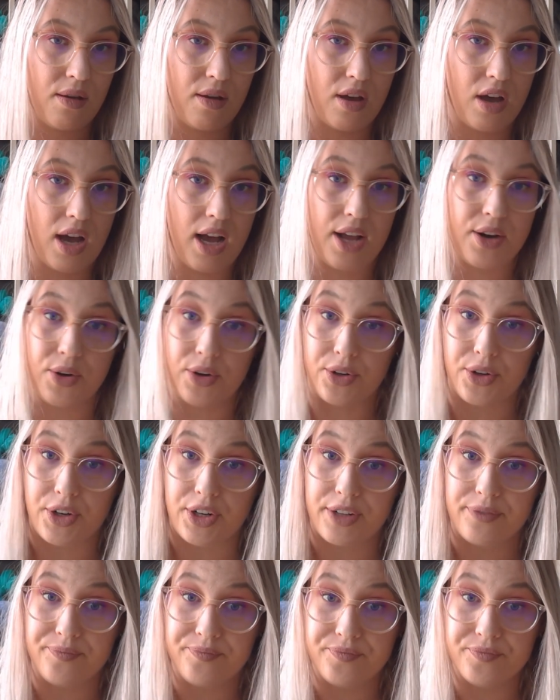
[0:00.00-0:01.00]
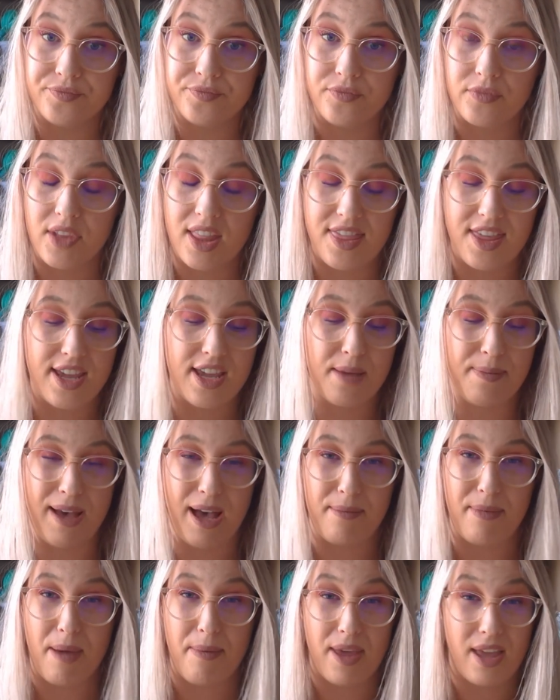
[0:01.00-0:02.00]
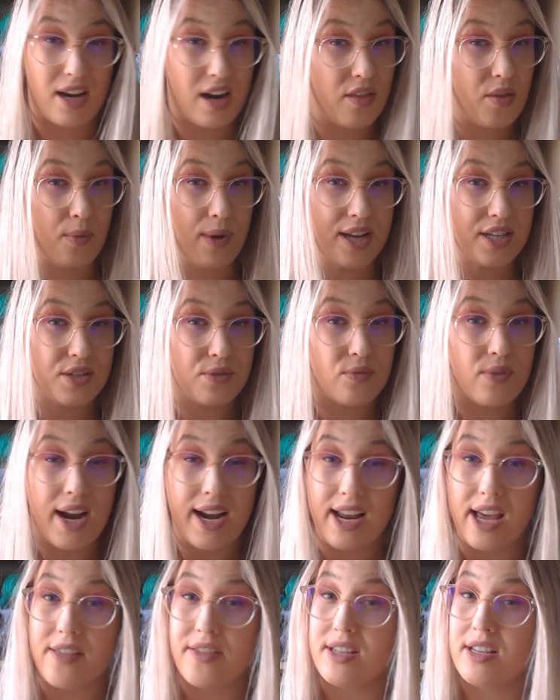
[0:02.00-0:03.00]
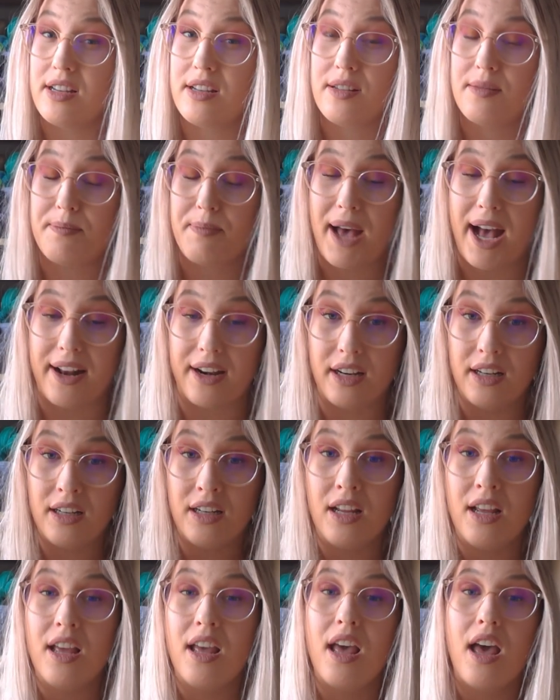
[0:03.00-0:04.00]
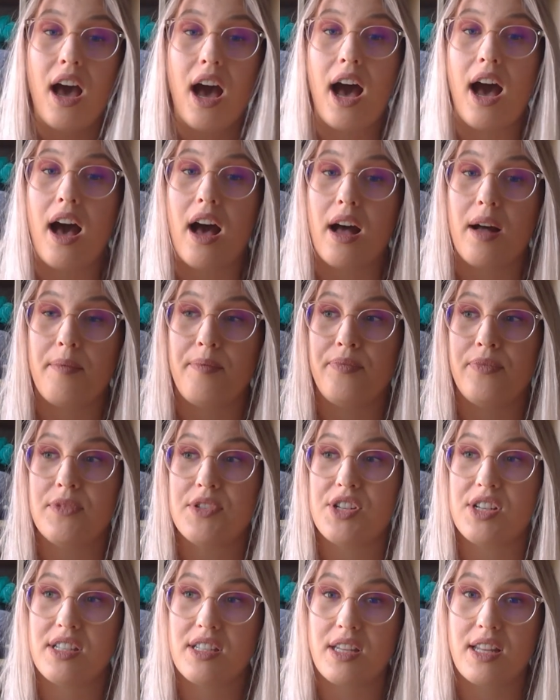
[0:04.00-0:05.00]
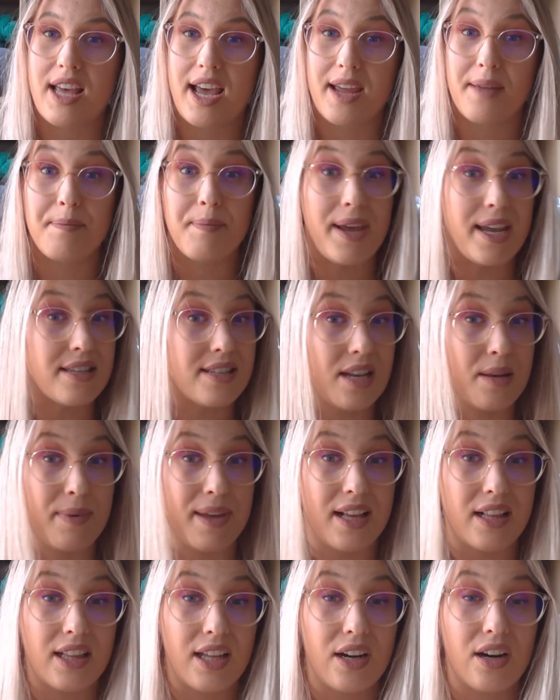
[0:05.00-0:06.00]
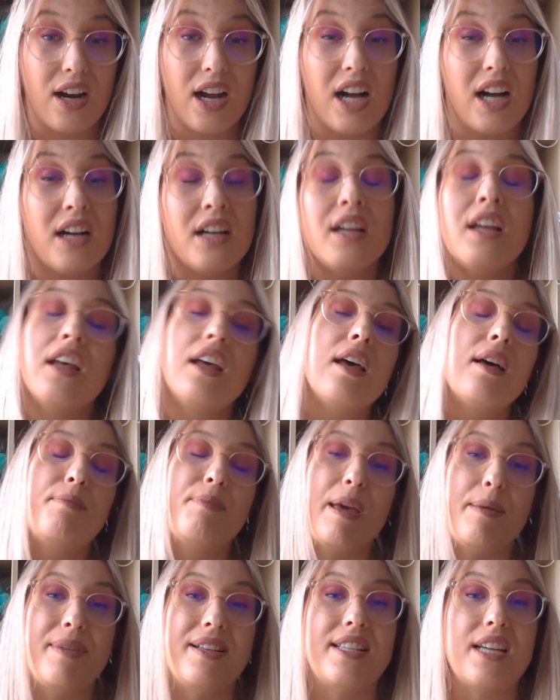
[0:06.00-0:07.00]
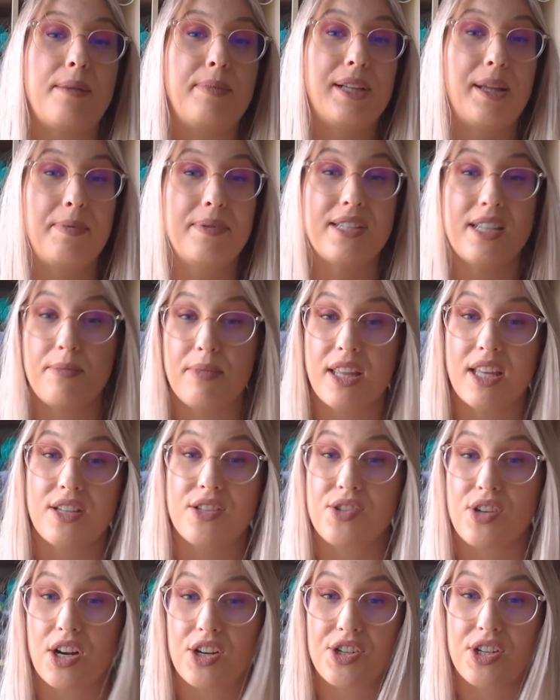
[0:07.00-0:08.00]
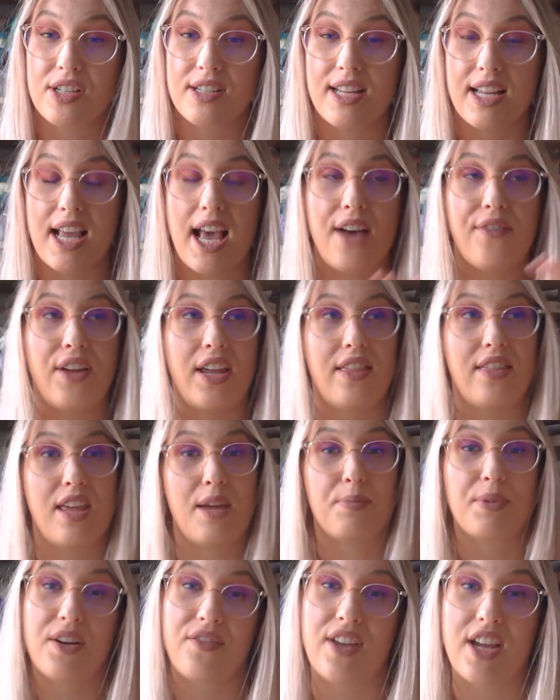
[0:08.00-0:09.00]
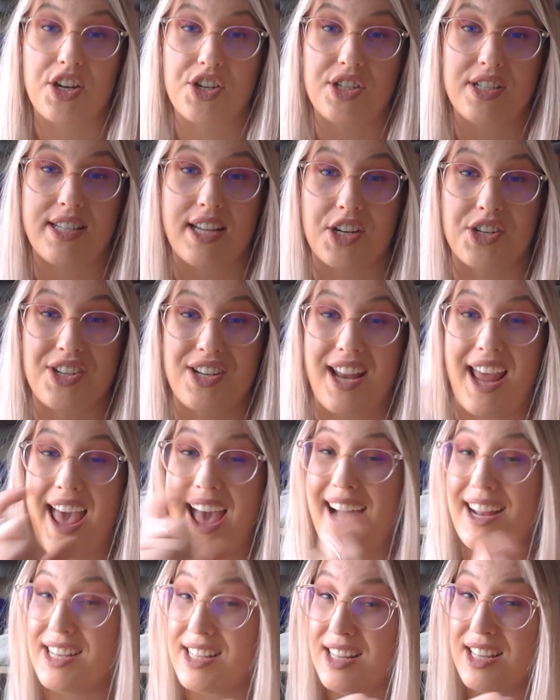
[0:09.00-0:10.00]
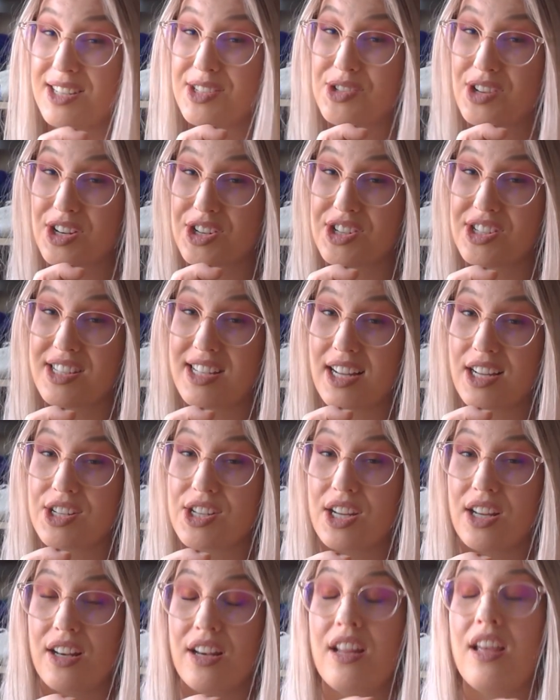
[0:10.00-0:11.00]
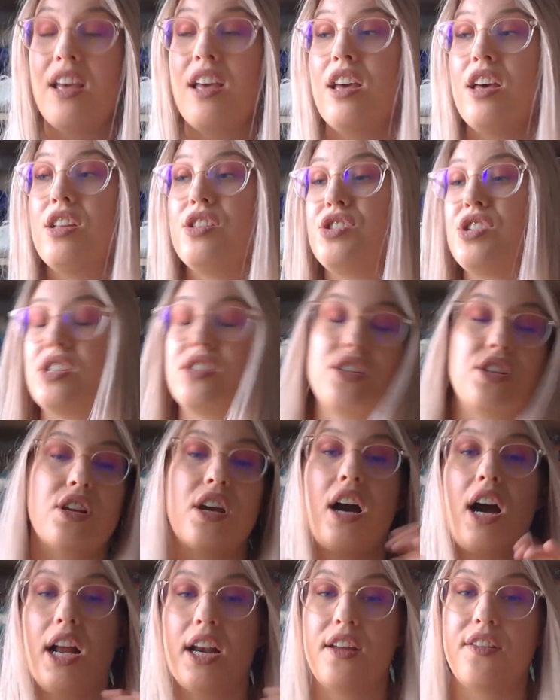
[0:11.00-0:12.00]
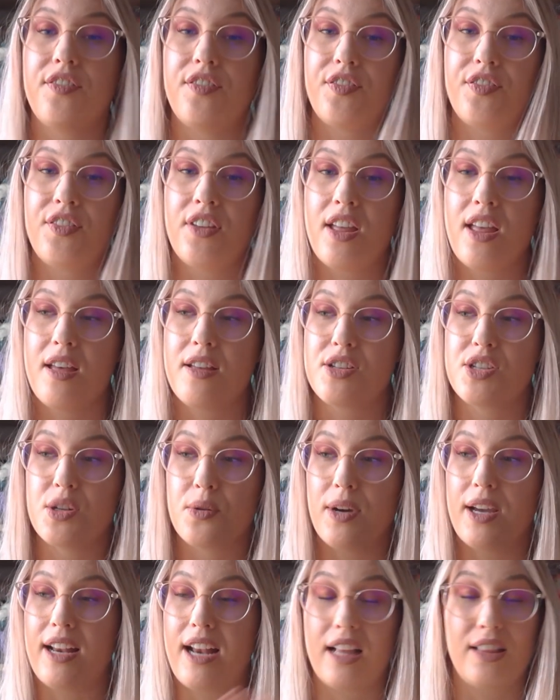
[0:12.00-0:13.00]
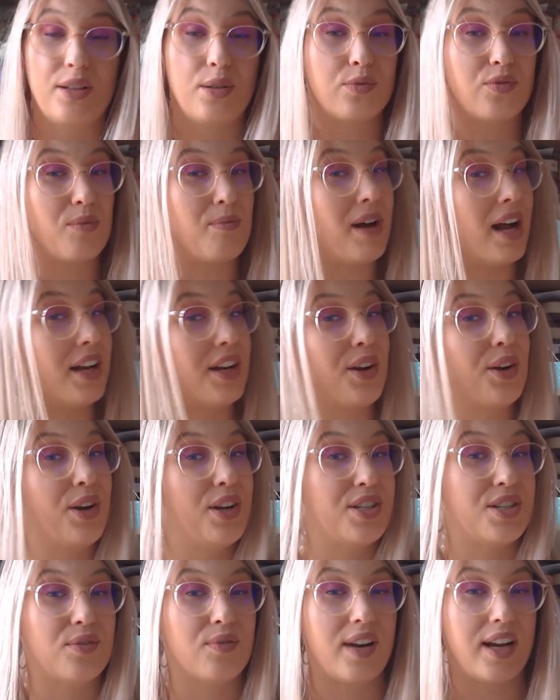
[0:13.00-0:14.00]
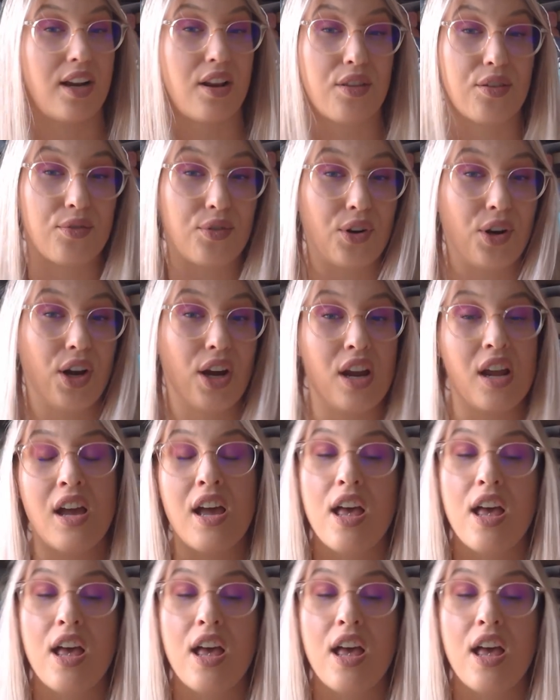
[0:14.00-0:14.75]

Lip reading: I don't know, think about maybe another way to write out the pattern, just so that it makes it a bit clearer. Maybe double up on some of the instructions, like have it in the abbreviation section and in the instruction section, just to kind of do it, a little reminder note to read it through.